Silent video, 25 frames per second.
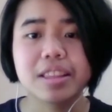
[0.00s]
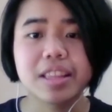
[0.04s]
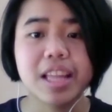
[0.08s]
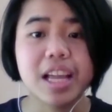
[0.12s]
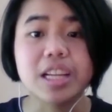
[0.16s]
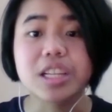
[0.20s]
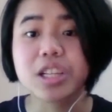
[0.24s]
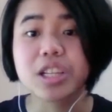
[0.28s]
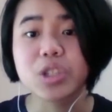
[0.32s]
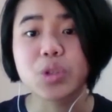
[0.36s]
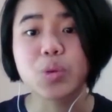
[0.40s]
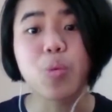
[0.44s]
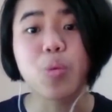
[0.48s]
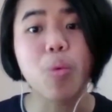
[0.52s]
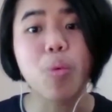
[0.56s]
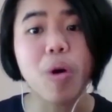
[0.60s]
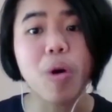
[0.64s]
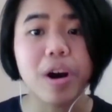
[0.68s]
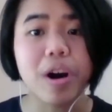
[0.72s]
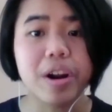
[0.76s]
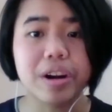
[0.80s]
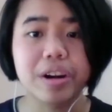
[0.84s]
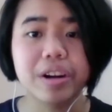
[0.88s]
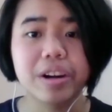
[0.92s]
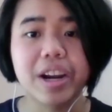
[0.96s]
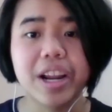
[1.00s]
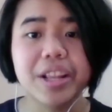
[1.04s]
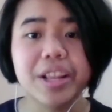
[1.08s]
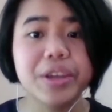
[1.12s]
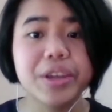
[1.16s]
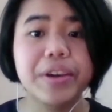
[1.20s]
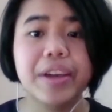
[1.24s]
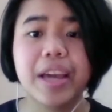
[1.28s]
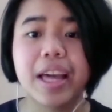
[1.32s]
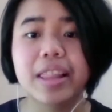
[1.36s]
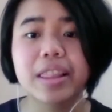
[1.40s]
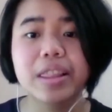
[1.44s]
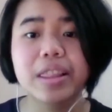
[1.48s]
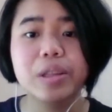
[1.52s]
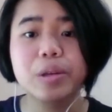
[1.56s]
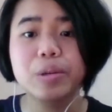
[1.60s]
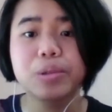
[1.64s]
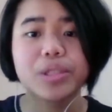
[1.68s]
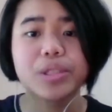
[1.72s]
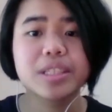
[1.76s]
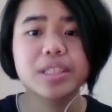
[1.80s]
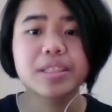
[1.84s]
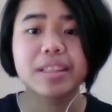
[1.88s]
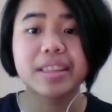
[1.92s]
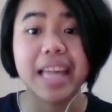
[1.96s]
that's just water, and you can
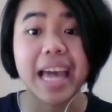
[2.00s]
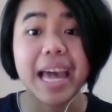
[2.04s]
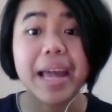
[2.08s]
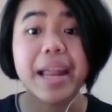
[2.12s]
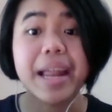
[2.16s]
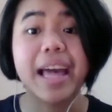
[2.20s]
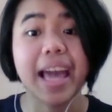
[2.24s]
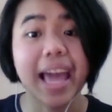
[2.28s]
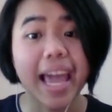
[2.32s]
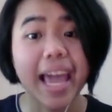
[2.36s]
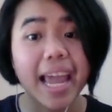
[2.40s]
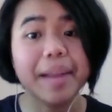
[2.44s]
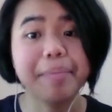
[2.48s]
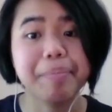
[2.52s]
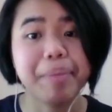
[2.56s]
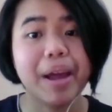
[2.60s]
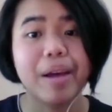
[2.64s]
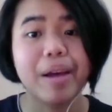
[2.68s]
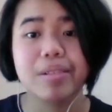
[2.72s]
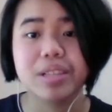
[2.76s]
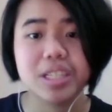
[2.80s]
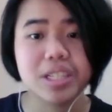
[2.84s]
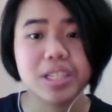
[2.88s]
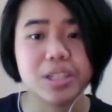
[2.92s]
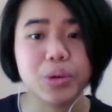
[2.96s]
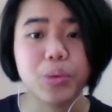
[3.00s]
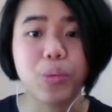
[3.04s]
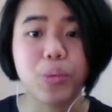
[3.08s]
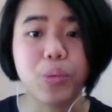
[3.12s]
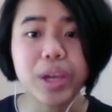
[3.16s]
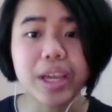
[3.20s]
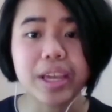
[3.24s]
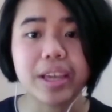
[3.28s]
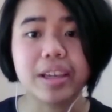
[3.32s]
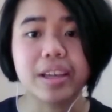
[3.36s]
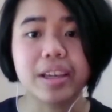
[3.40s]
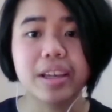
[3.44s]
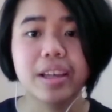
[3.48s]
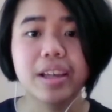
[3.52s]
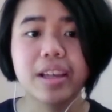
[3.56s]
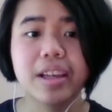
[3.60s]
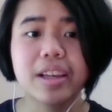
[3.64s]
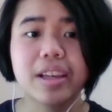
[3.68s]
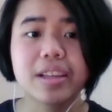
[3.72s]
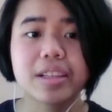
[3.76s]
lose that eight pounds in a week.